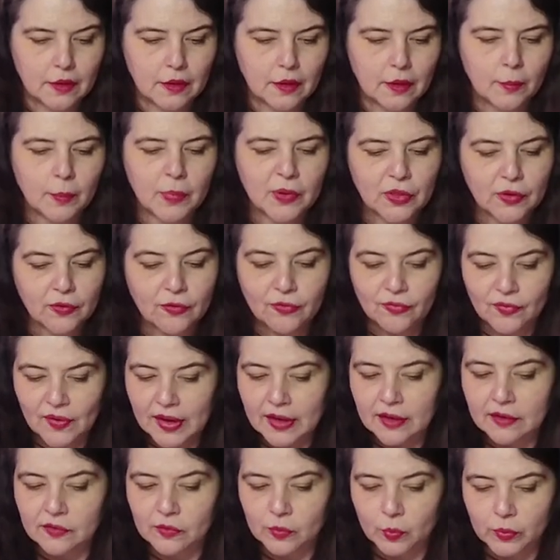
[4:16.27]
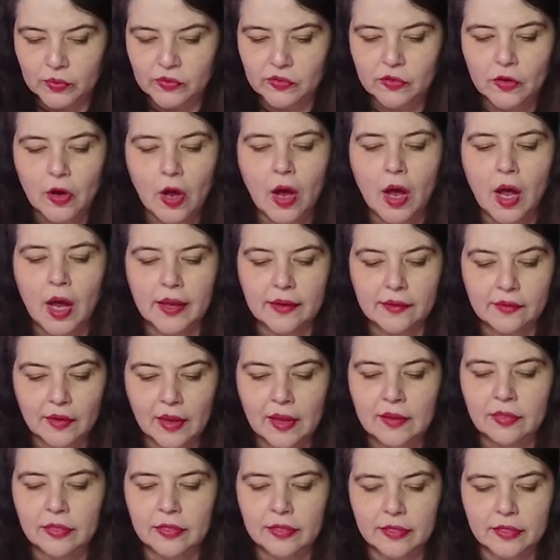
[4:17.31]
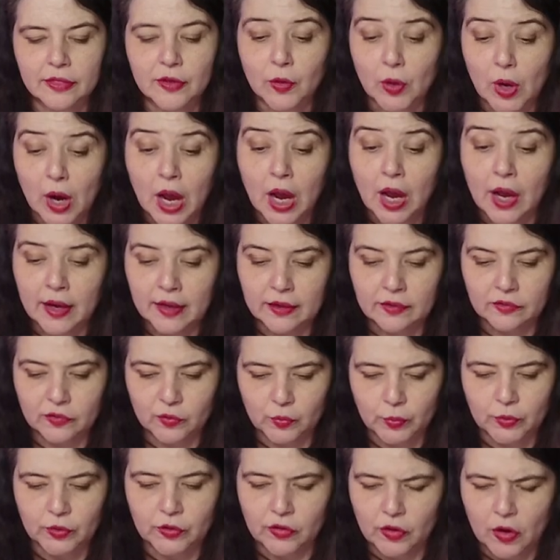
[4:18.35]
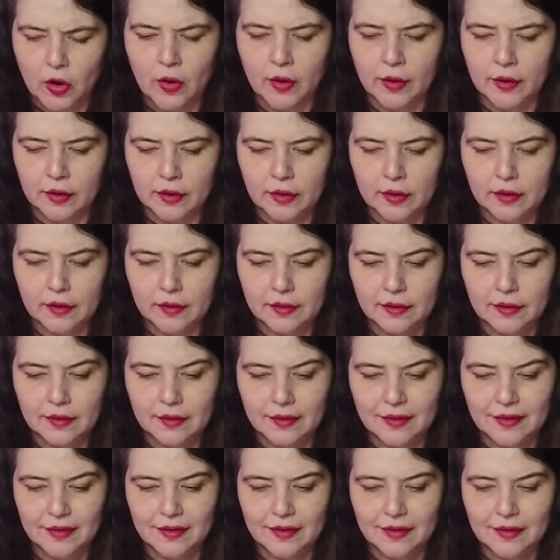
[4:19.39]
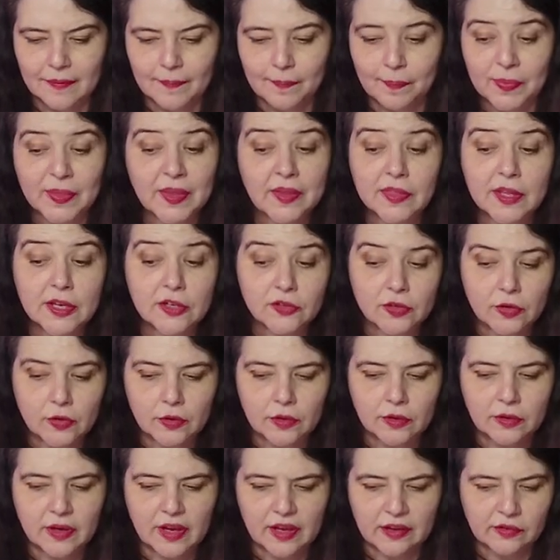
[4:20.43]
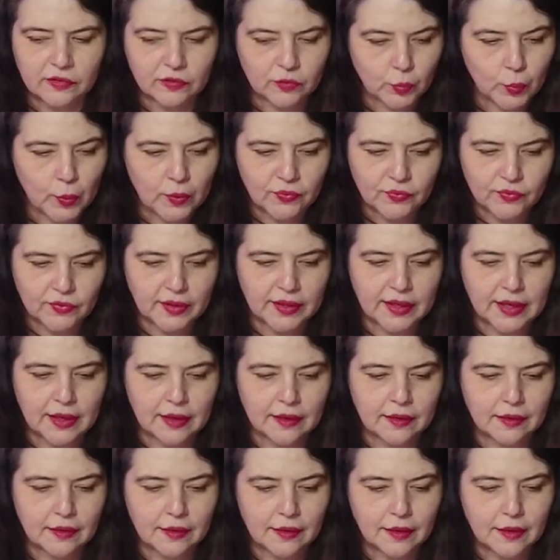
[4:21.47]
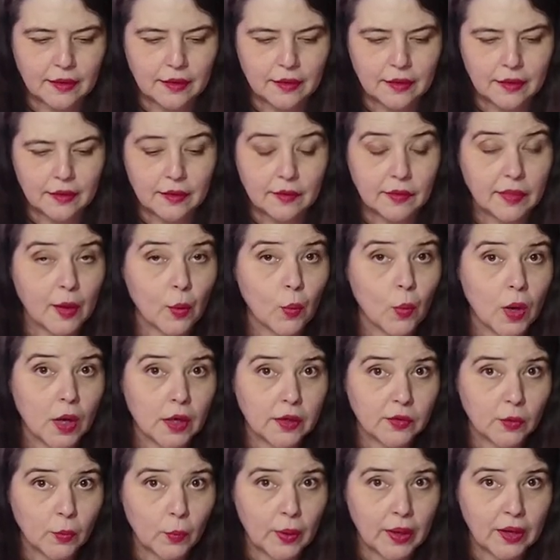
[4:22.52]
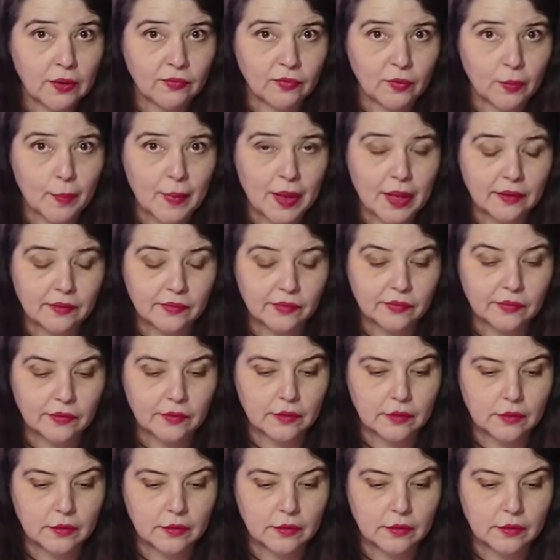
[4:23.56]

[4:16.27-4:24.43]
But their face was taut, and their eyes were dark. Then they turned as swiftly, and they walked away from us.